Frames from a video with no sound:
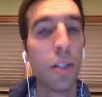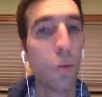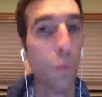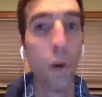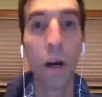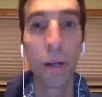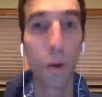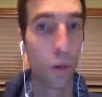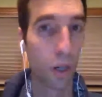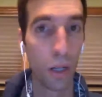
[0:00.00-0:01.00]
one
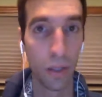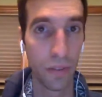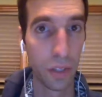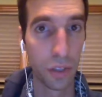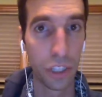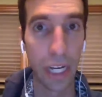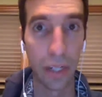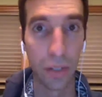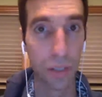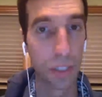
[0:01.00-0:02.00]
or all of those
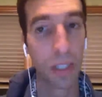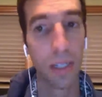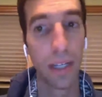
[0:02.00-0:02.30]
channels,